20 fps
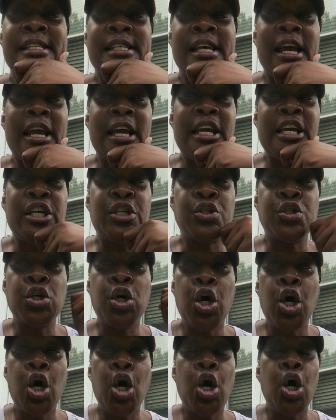say it's
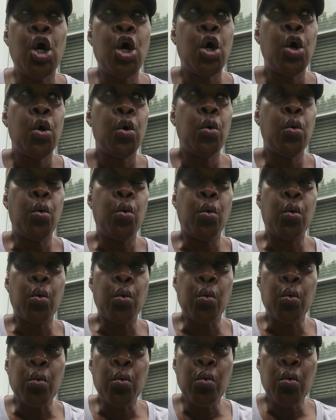
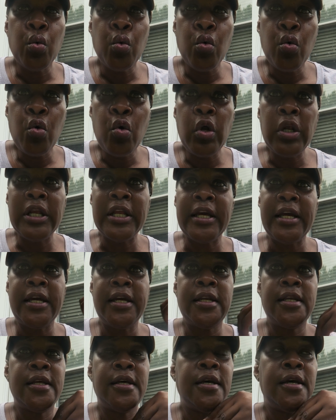
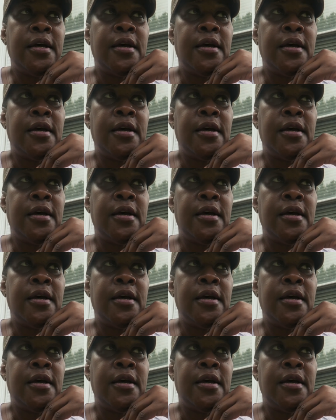grueling,